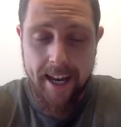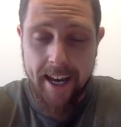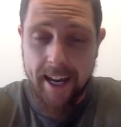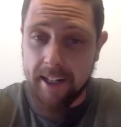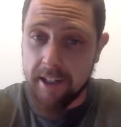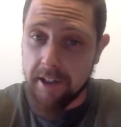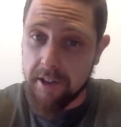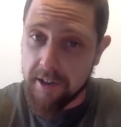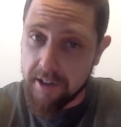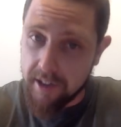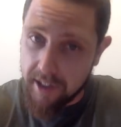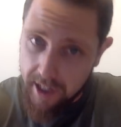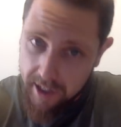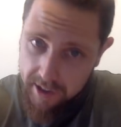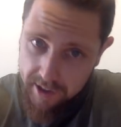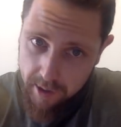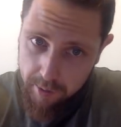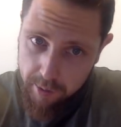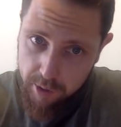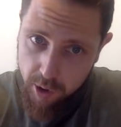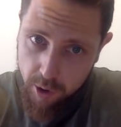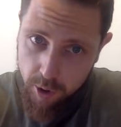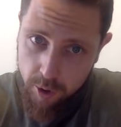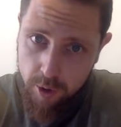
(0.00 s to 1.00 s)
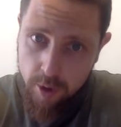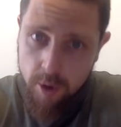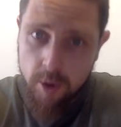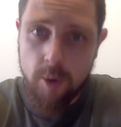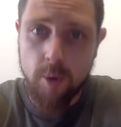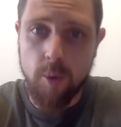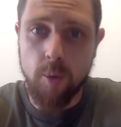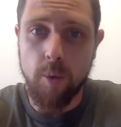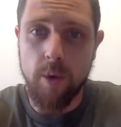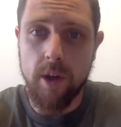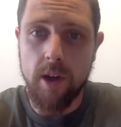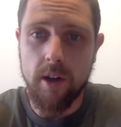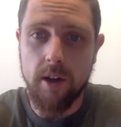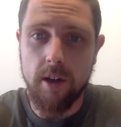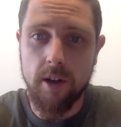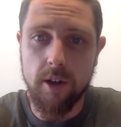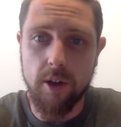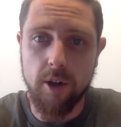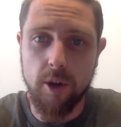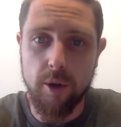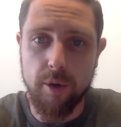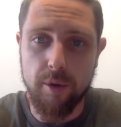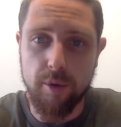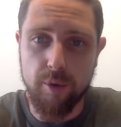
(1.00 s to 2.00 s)
And in today's episode, we are going
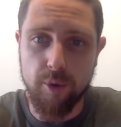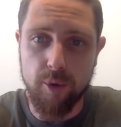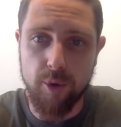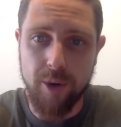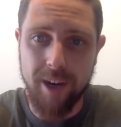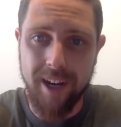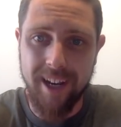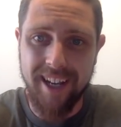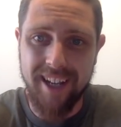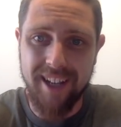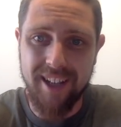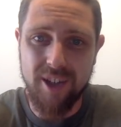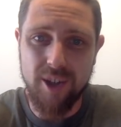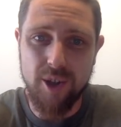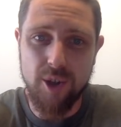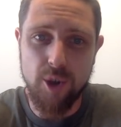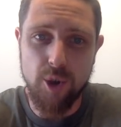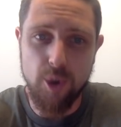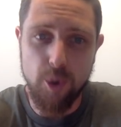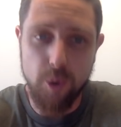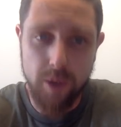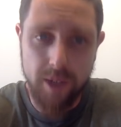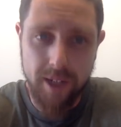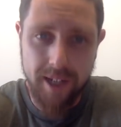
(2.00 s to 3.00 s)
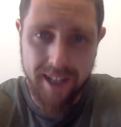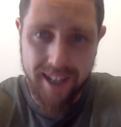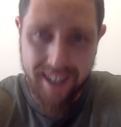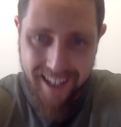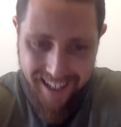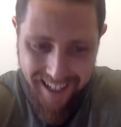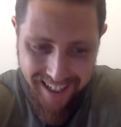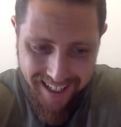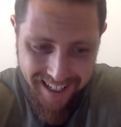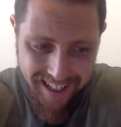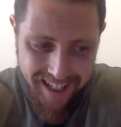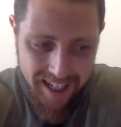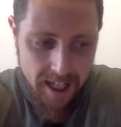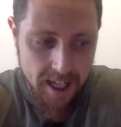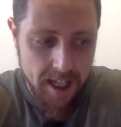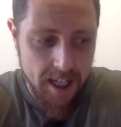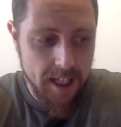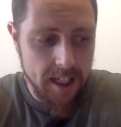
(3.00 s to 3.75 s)
to go through a Q&A